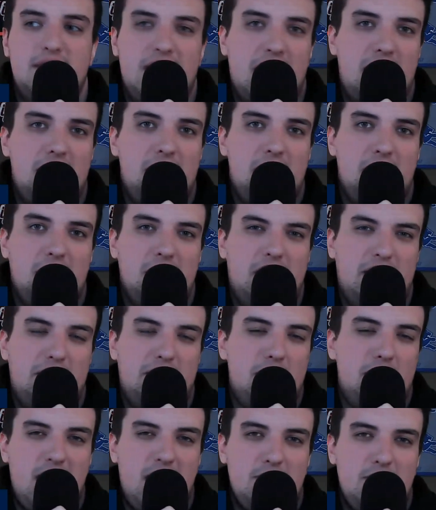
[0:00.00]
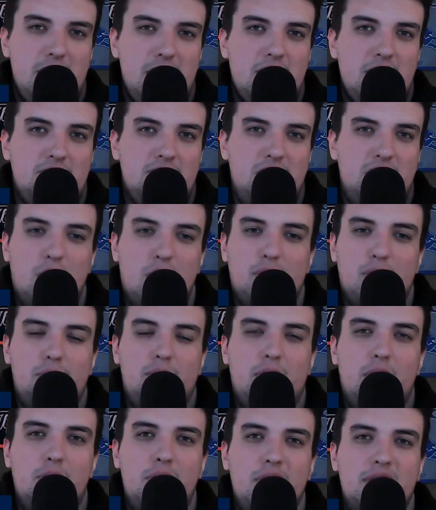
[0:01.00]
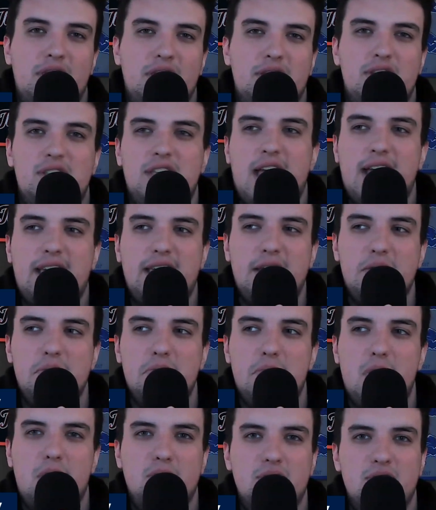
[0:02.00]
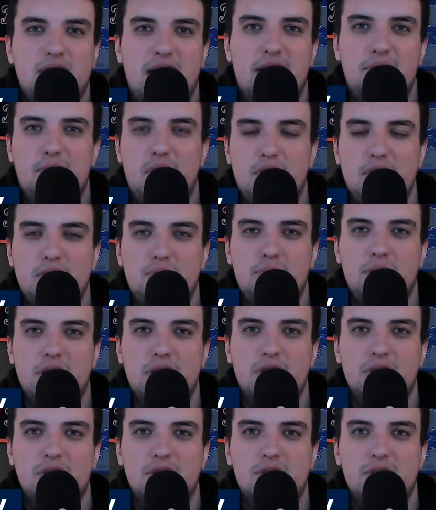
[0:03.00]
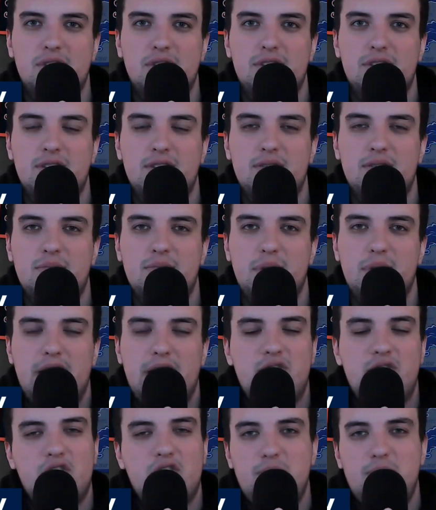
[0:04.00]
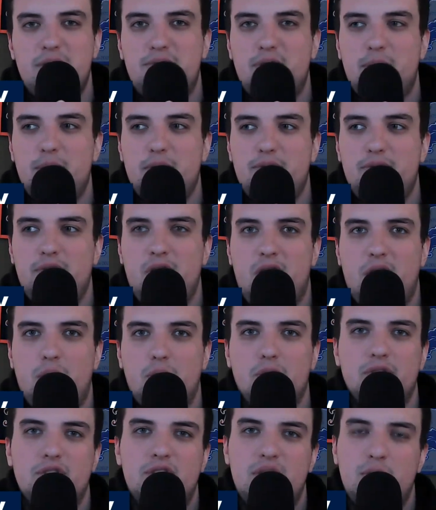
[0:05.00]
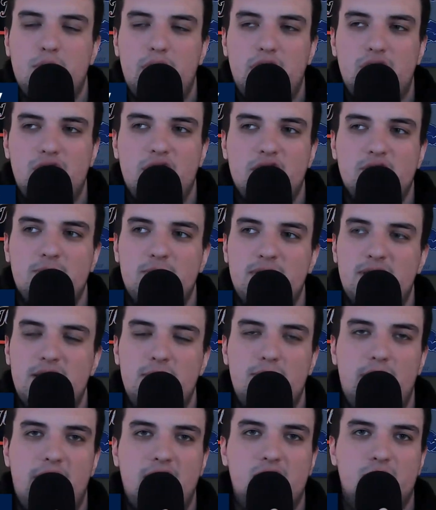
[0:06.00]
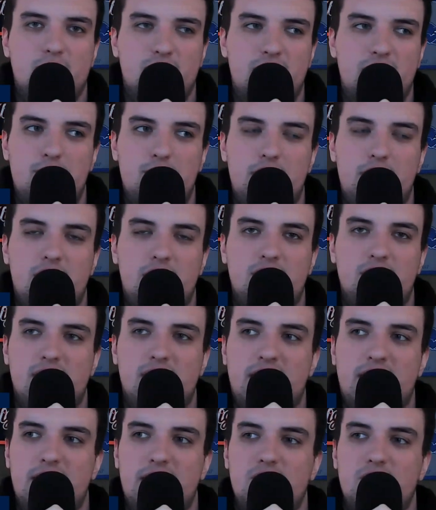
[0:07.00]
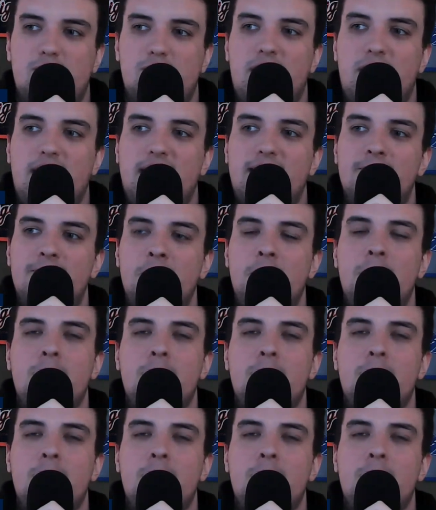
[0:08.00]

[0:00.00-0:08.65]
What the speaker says: then like maybe don't throw it the second most out of all your pitches. But that's just me from afar. We'll see what adjustments he makes. We'll see what he looks like in the spring.